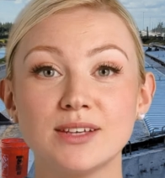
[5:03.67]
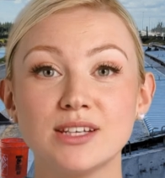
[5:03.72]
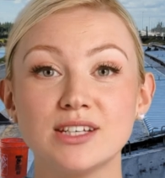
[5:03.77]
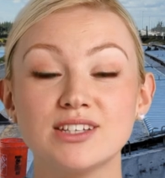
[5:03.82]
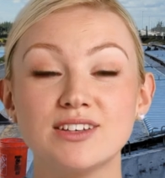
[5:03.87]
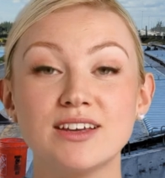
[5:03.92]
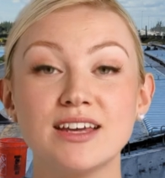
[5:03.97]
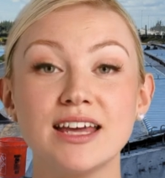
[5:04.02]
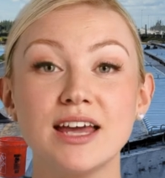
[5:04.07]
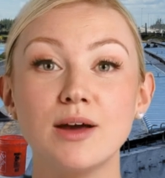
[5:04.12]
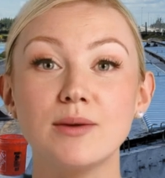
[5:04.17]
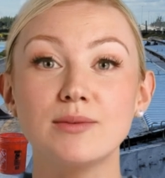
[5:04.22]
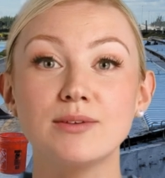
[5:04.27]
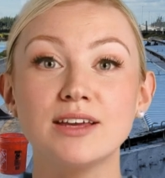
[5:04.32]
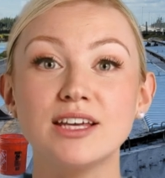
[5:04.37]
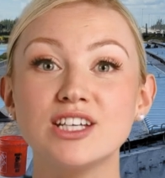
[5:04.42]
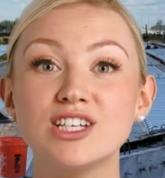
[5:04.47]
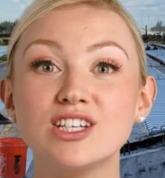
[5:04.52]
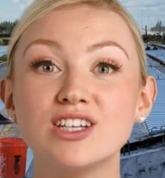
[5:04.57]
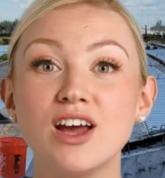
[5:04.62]
During the
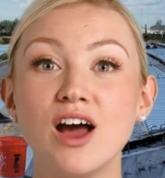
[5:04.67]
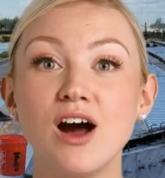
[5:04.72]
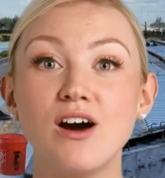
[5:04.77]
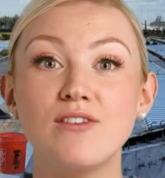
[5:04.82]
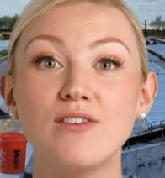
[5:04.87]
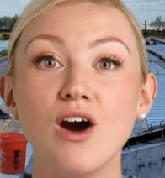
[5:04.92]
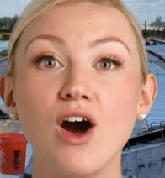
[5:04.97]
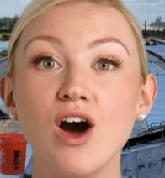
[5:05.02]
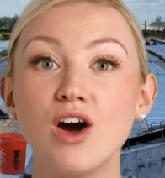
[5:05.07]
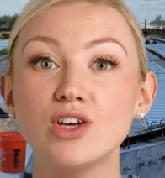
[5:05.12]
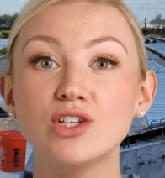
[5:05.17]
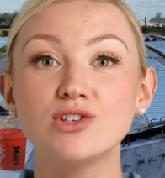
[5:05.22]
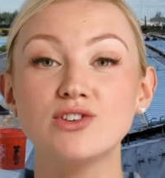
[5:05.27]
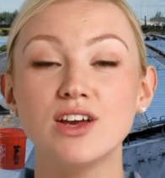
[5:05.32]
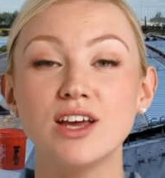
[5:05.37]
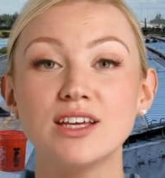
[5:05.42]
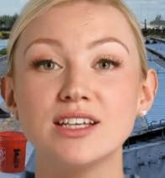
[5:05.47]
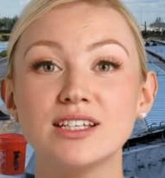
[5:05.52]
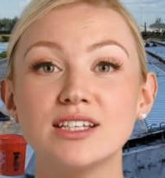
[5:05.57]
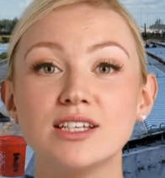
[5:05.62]
operation of all
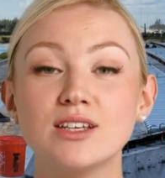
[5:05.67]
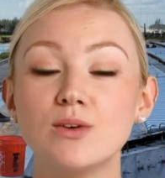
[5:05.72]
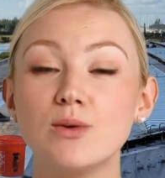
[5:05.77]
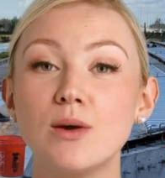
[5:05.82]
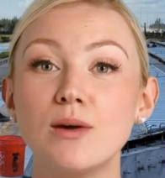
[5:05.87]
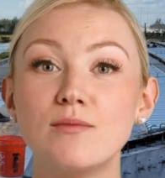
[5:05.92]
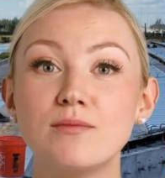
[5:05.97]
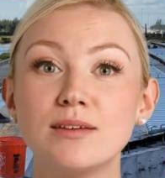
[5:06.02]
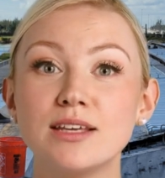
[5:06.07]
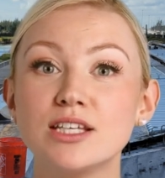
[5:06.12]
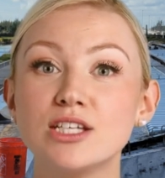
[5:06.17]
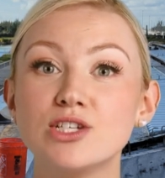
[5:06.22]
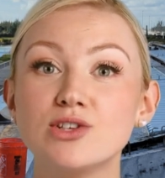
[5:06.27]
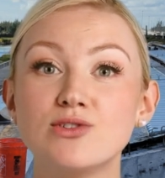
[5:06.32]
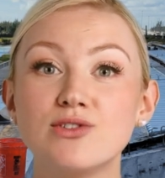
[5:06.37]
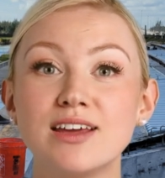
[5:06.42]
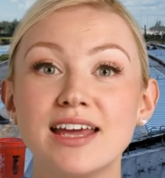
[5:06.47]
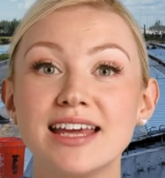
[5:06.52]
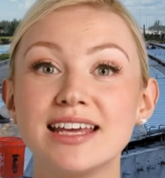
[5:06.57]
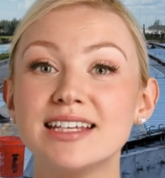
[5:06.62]
trucks, equipment,
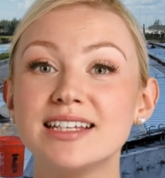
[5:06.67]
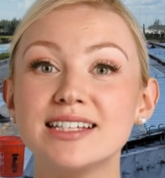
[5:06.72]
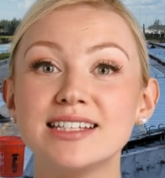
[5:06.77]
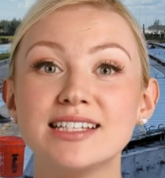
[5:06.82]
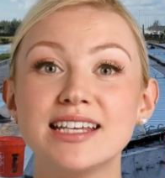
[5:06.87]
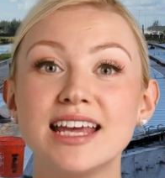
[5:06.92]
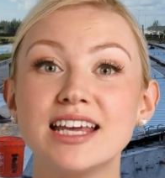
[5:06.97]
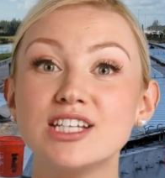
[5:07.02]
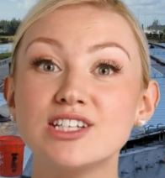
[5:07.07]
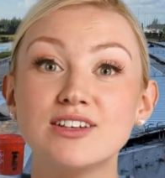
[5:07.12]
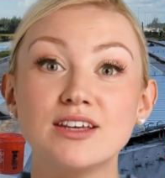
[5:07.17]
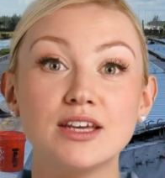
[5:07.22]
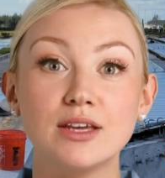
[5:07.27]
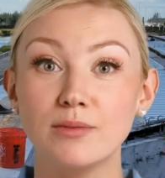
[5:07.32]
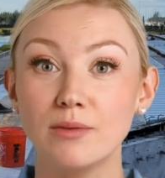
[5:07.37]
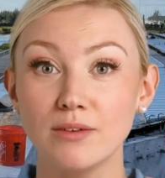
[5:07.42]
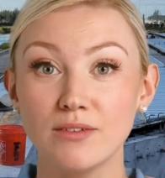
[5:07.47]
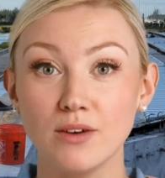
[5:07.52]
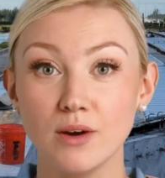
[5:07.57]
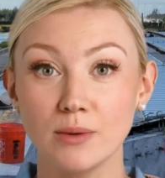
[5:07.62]
cranes, and during the
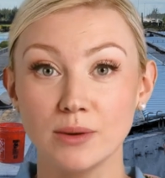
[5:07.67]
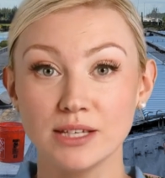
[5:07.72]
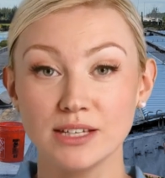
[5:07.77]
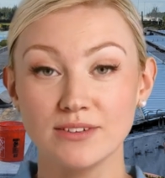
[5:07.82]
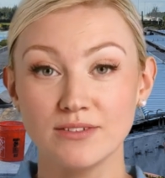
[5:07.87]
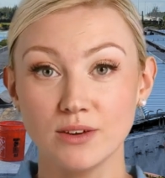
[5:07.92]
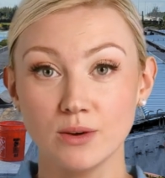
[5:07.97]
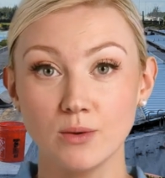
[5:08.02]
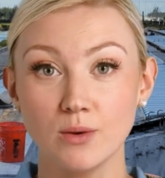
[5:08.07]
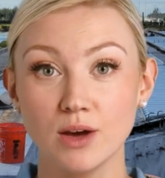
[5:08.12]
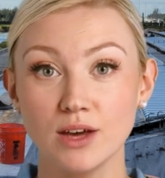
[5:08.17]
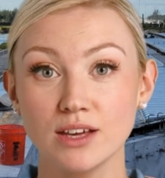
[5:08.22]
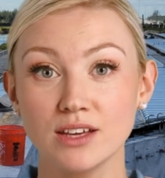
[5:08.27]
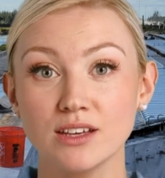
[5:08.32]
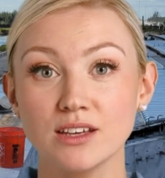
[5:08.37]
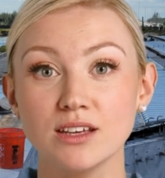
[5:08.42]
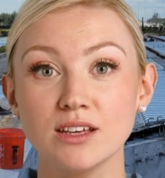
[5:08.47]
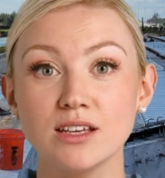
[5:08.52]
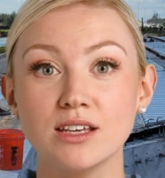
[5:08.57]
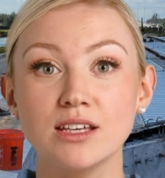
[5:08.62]
performance of your work,
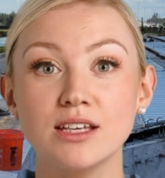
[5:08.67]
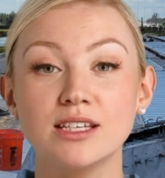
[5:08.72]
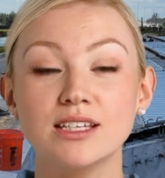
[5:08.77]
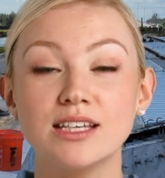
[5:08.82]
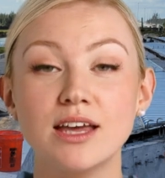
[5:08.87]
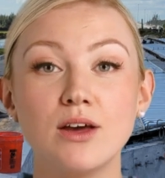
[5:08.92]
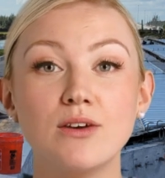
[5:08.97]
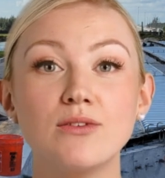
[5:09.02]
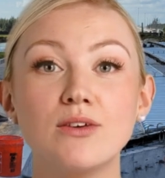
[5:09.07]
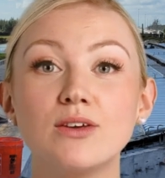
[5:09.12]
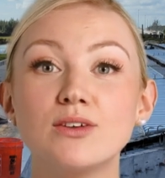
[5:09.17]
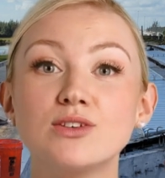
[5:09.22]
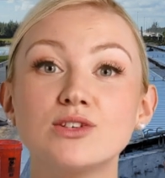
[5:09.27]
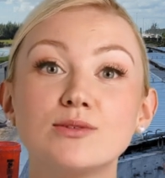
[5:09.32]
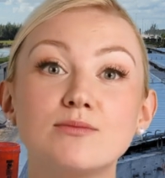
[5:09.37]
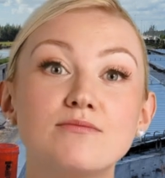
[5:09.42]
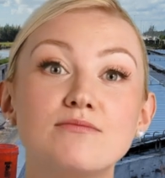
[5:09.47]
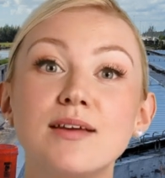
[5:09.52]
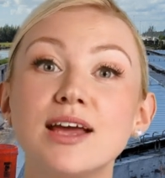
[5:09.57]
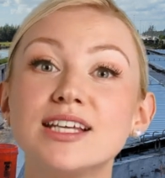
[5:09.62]
cell phones
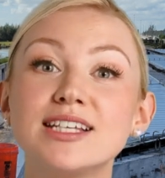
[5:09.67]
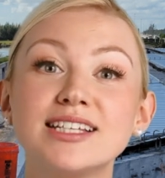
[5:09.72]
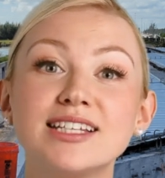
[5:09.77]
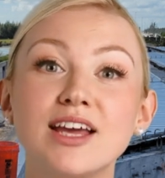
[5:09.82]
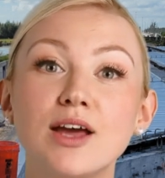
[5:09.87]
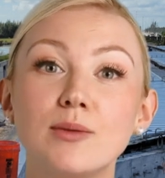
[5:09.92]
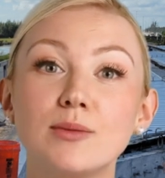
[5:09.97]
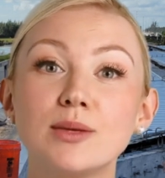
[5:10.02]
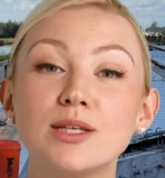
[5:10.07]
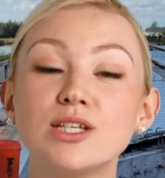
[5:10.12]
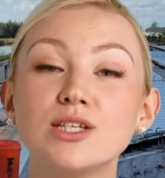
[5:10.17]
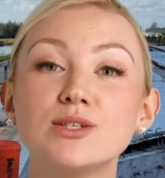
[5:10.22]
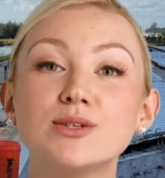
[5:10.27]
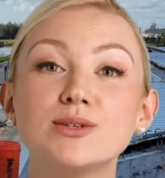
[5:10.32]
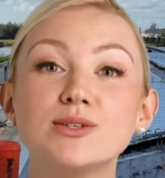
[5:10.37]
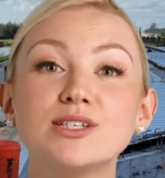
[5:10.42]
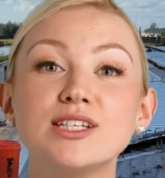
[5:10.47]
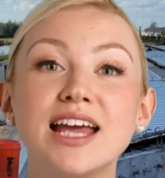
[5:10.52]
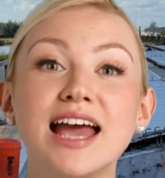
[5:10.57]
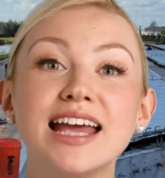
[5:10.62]
must not be
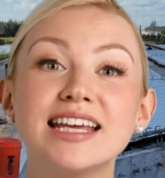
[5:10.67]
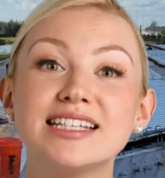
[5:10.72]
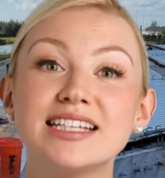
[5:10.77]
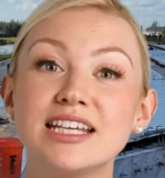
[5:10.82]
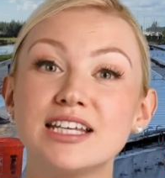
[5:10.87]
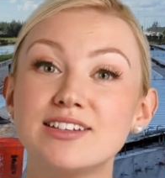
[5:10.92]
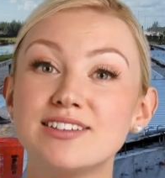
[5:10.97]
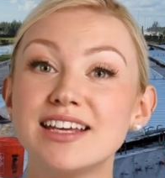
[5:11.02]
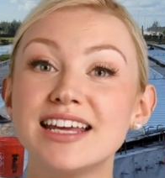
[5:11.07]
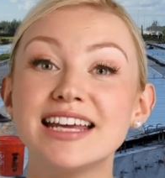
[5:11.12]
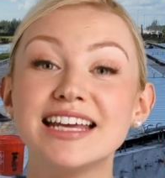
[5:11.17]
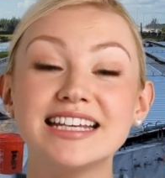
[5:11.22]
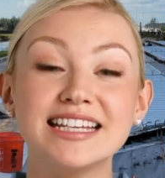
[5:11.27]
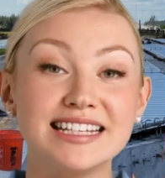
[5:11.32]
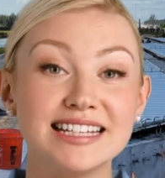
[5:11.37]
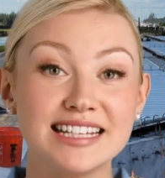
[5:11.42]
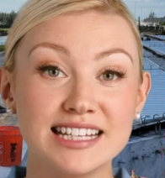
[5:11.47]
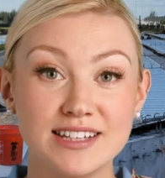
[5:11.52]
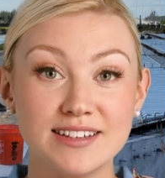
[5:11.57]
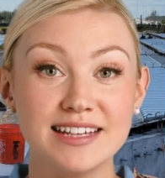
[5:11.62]
used as they create a
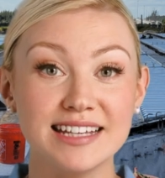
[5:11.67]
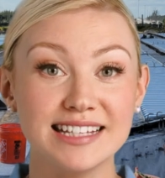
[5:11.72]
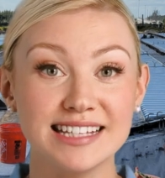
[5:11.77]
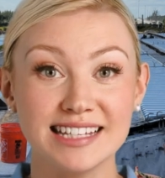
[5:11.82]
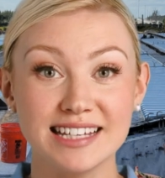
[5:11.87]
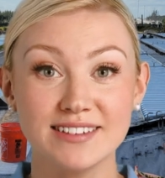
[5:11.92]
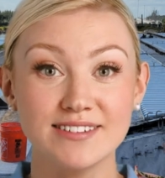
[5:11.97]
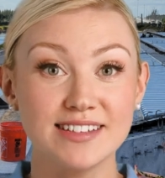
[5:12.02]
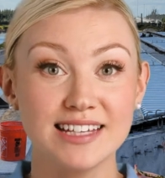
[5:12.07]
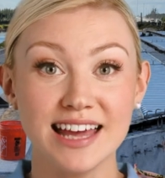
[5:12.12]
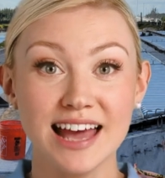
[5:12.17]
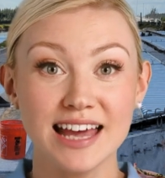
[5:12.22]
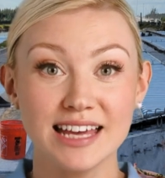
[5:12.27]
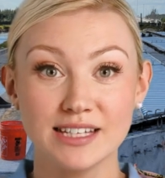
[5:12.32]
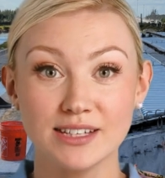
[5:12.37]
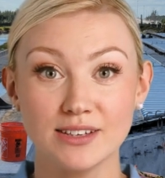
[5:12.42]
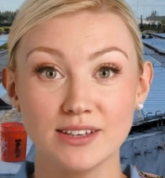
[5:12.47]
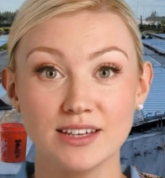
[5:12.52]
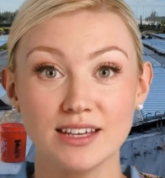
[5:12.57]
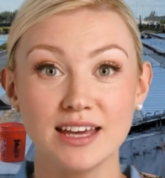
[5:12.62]
serious safety
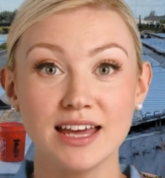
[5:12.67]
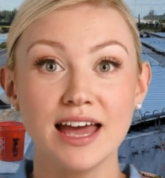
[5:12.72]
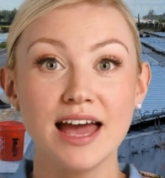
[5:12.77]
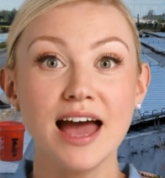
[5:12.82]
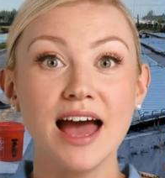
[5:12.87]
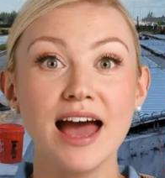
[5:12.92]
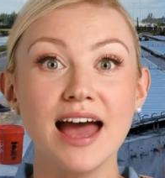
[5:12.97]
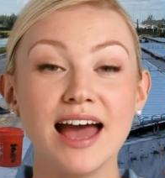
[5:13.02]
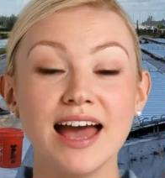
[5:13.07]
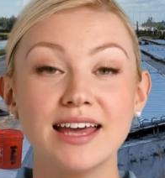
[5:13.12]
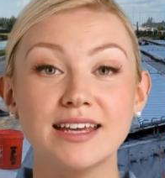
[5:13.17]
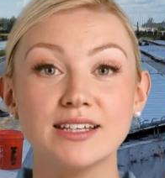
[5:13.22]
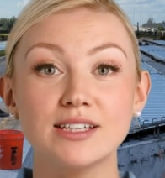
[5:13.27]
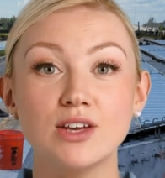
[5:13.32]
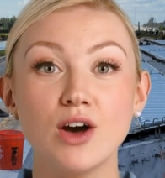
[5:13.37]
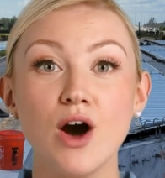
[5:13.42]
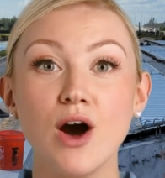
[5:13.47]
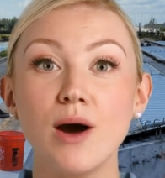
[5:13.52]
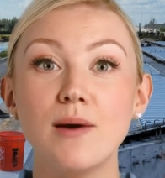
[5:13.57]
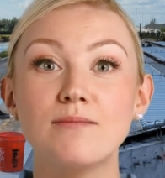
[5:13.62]
hazard and
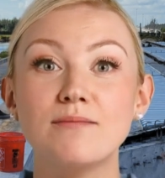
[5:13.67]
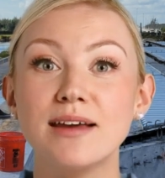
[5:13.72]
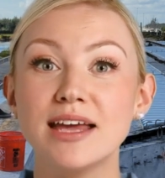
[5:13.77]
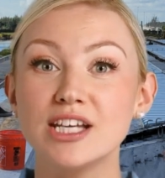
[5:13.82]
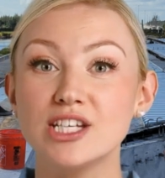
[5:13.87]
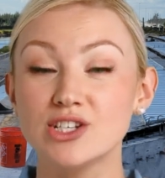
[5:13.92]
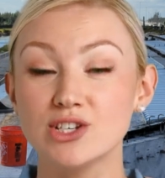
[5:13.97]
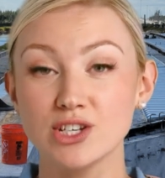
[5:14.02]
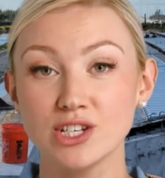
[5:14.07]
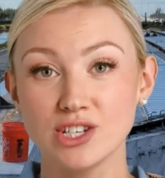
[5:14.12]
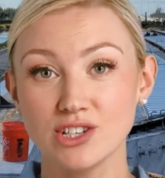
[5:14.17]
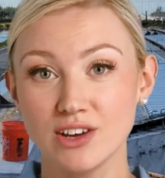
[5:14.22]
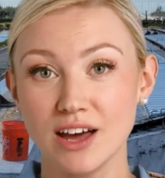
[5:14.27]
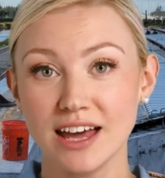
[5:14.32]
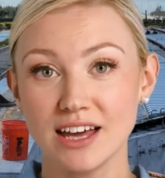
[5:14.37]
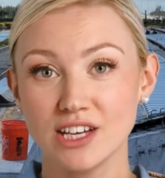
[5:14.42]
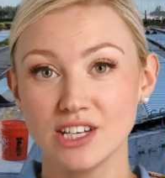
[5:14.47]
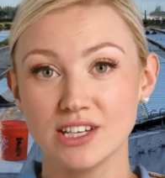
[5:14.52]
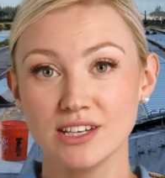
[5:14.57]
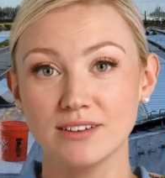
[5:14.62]
are a major
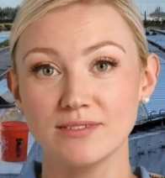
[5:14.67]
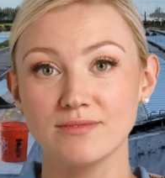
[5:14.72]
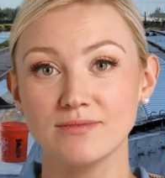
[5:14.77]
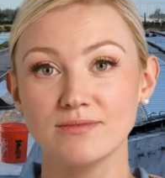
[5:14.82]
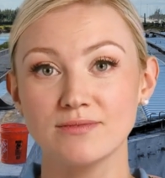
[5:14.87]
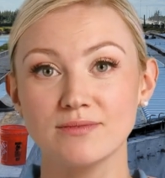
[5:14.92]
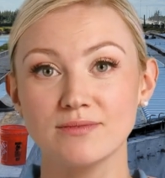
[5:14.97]
distraction.